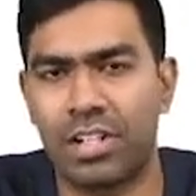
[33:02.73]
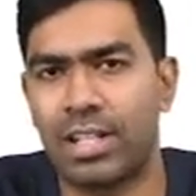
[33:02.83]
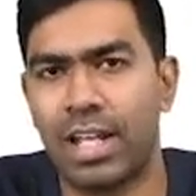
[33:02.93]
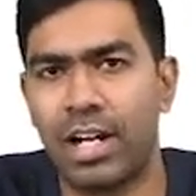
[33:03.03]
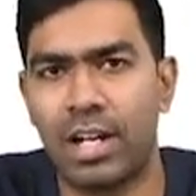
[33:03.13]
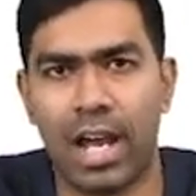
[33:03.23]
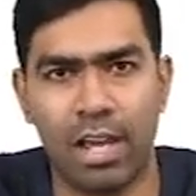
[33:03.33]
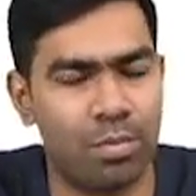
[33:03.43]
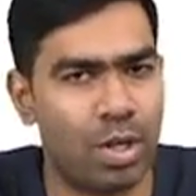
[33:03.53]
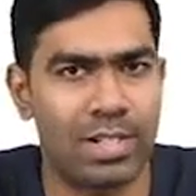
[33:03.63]
At the end,
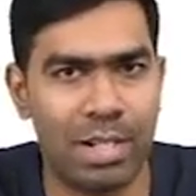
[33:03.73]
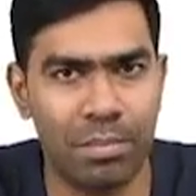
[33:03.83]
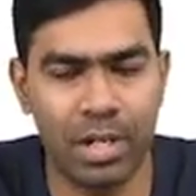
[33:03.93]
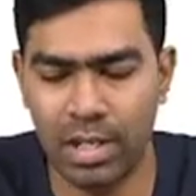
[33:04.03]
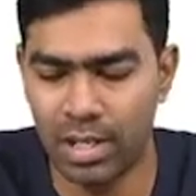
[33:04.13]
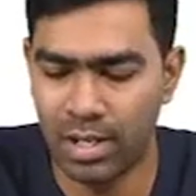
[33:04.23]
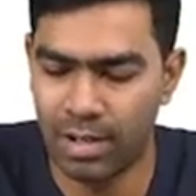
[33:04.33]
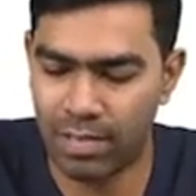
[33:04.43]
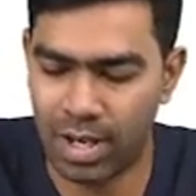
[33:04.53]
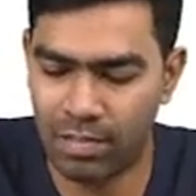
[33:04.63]
I put a summary
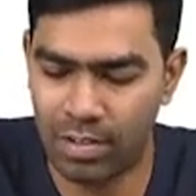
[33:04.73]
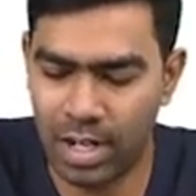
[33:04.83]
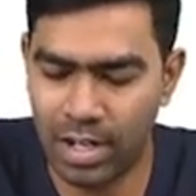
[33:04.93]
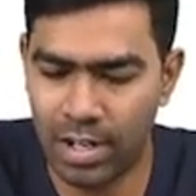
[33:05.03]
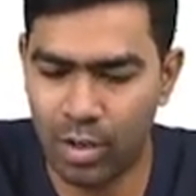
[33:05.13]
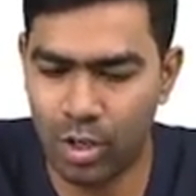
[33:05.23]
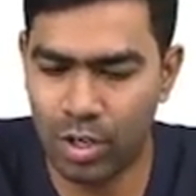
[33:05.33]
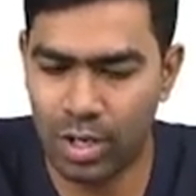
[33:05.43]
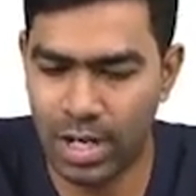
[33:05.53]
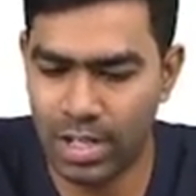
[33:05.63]
where I have clearly told
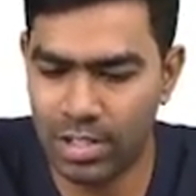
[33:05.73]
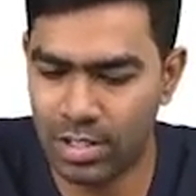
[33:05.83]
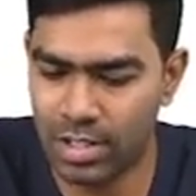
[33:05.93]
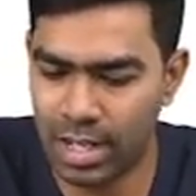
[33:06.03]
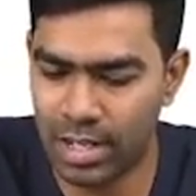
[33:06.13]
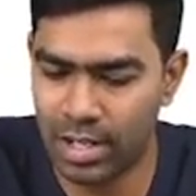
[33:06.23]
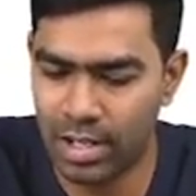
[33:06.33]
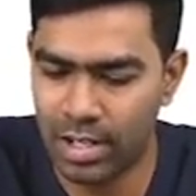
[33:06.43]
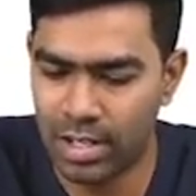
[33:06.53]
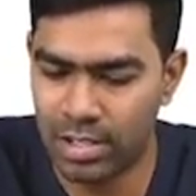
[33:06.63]
you conditions like
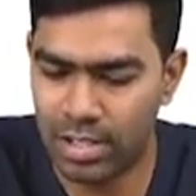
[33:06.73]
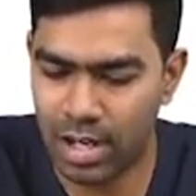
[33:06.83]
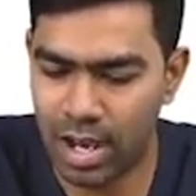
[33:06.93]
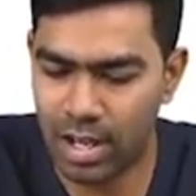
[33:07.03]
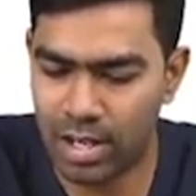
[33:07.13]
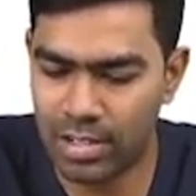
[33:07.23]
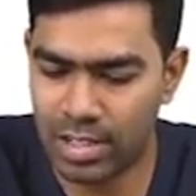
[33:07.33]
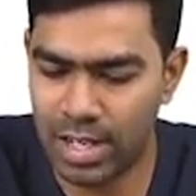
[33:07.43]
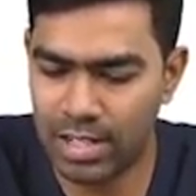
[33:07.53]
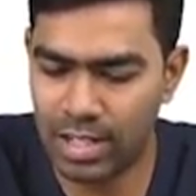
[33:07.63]
star and
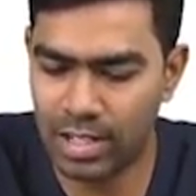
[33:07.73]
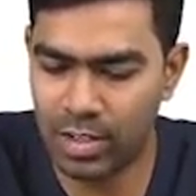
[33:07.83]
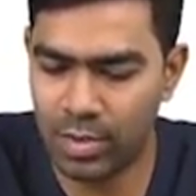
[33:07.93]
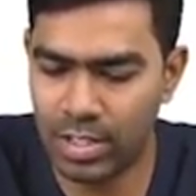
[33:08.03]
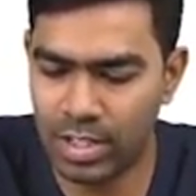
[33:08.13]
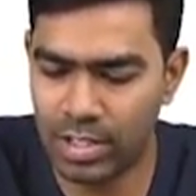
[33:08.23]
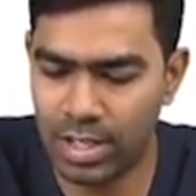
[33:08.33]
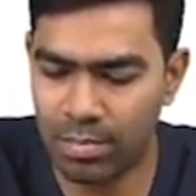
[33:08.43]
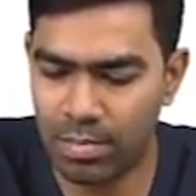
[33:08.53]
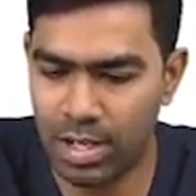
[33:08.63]
side chain cleavage
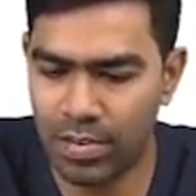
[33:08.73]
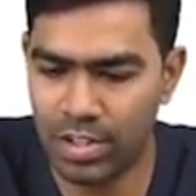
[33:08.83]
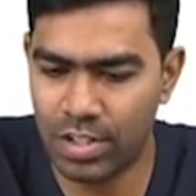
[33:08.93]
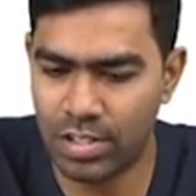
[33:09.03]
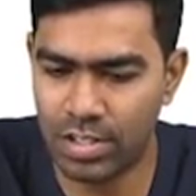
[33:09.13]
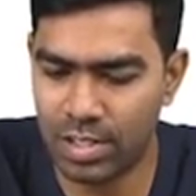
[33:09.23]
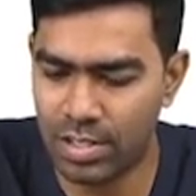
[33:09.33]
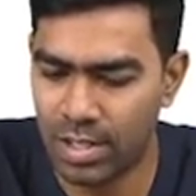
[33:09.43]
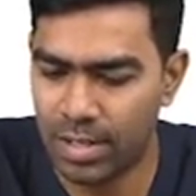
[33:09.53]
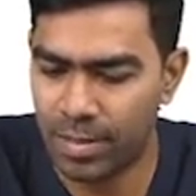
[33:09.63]
enzyme deficiencies